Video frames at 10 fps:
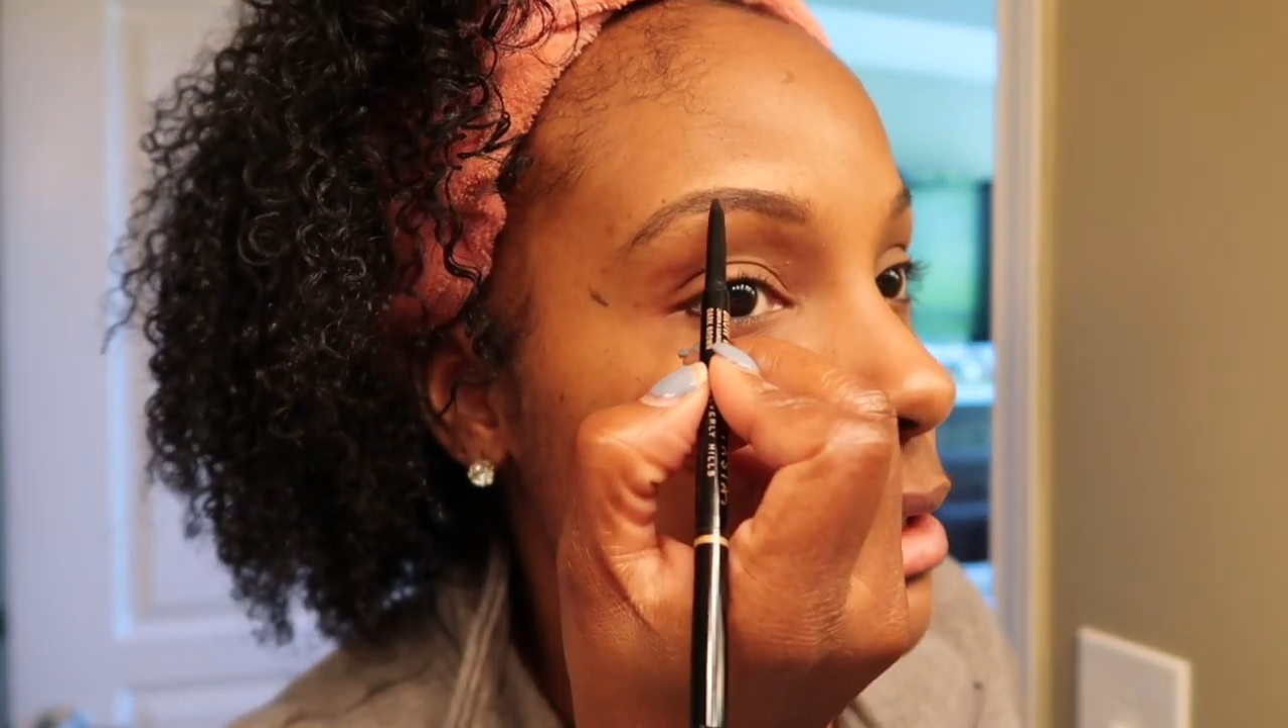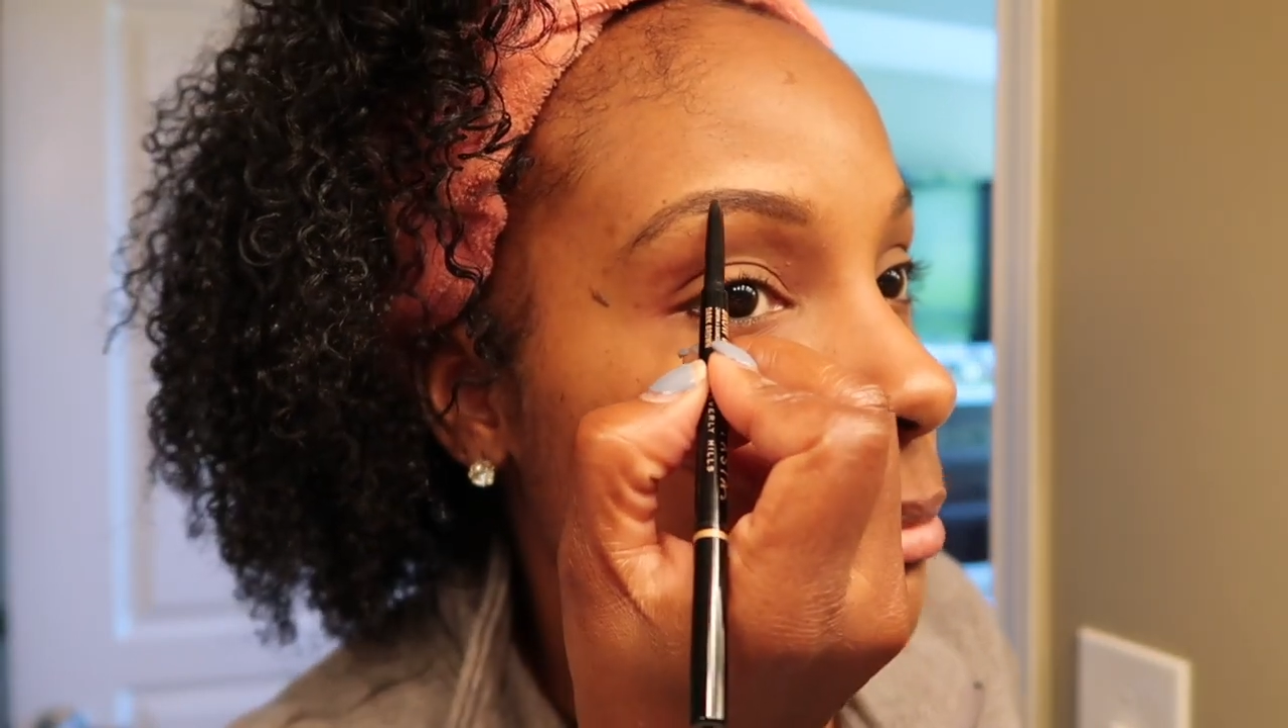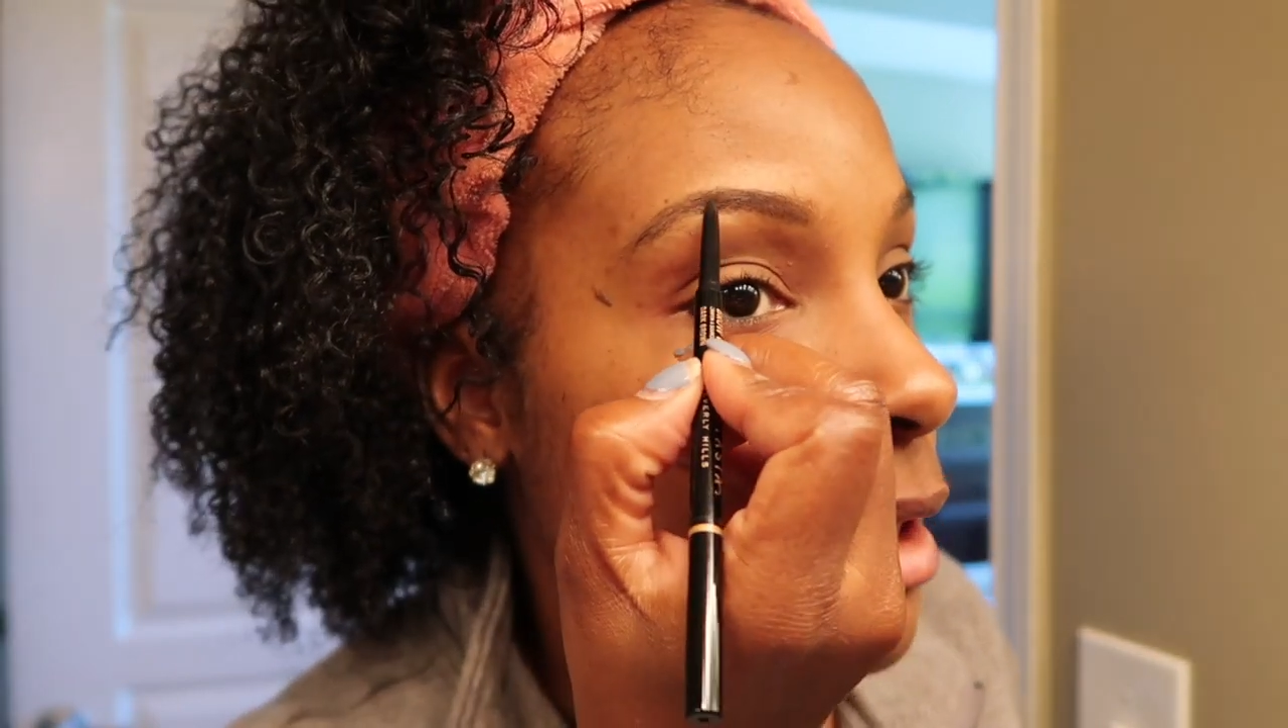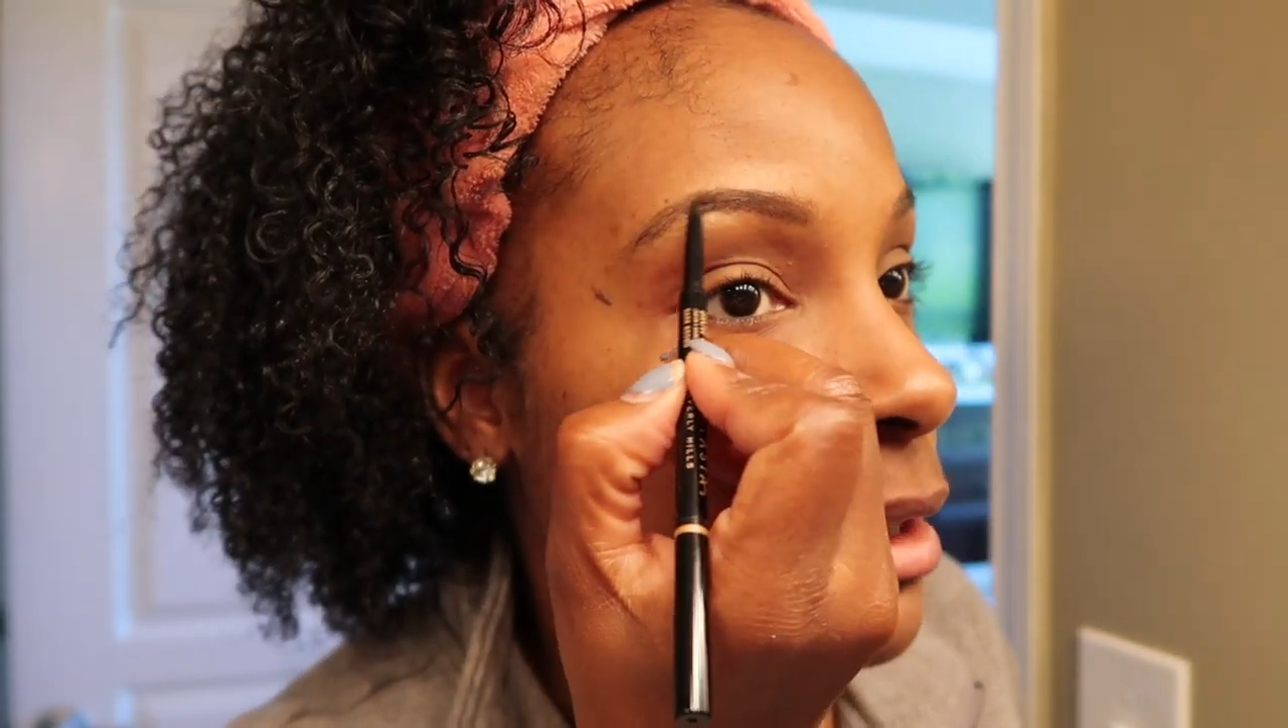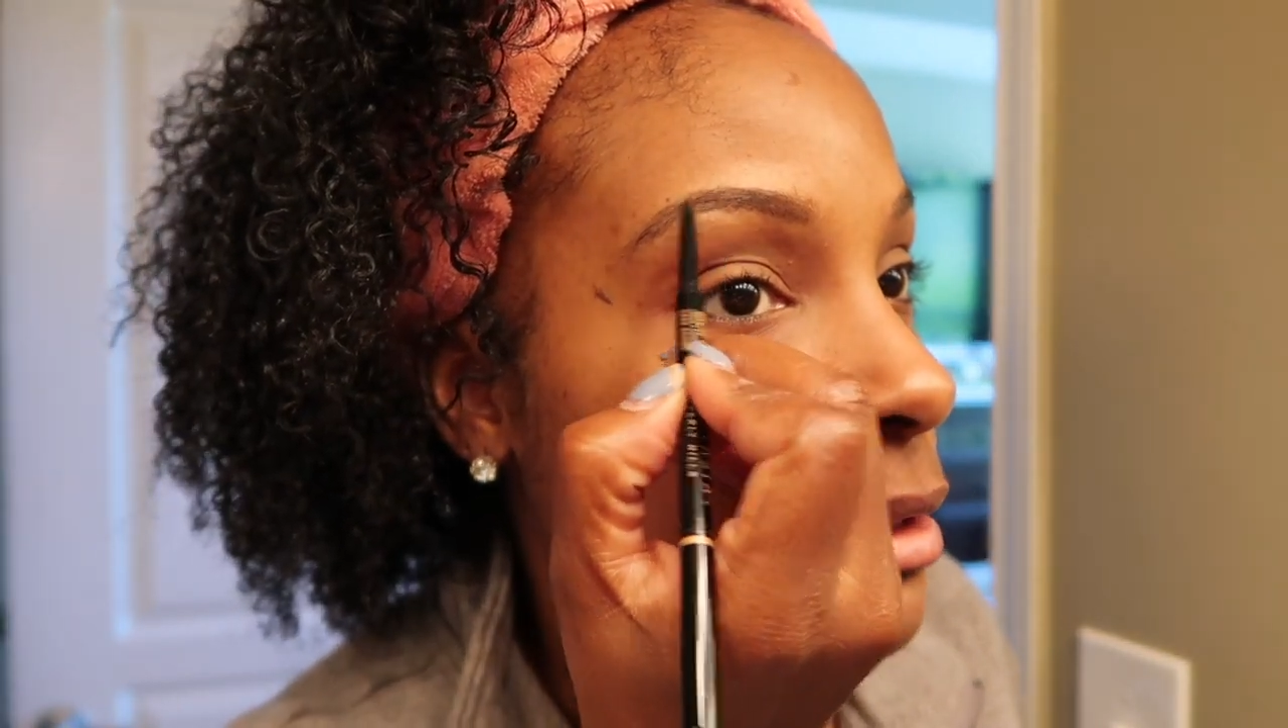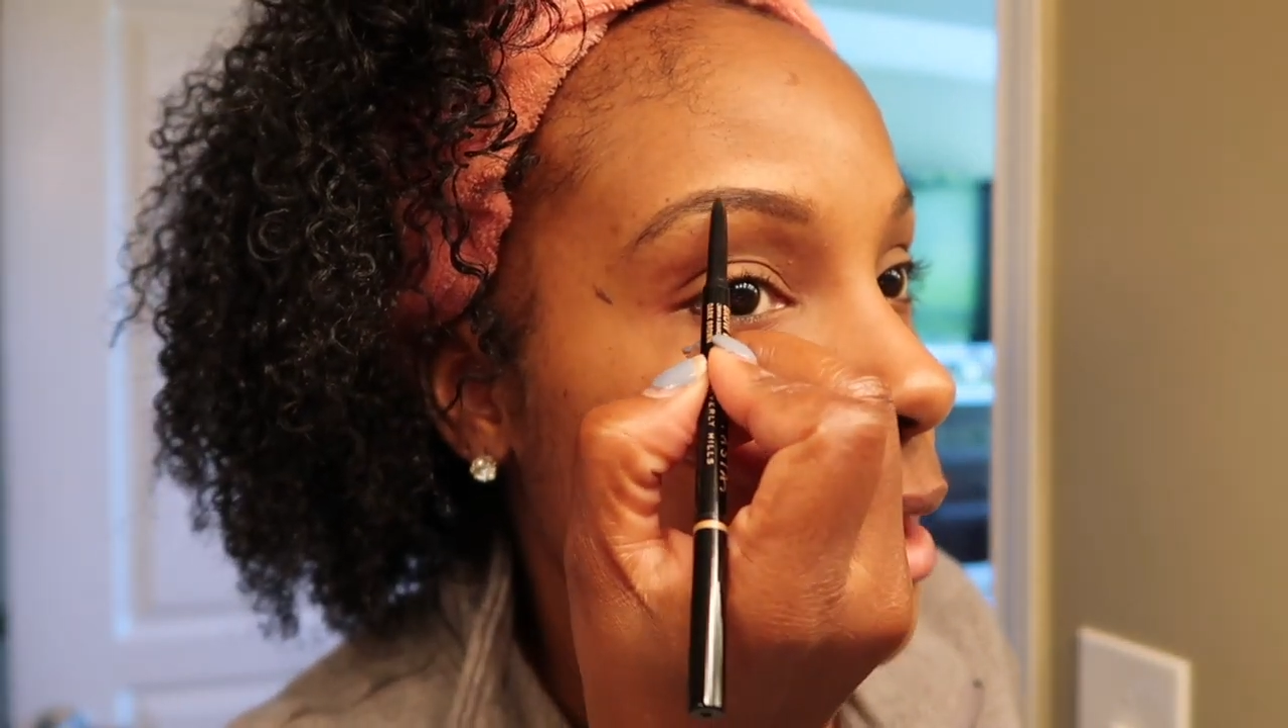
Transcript: to make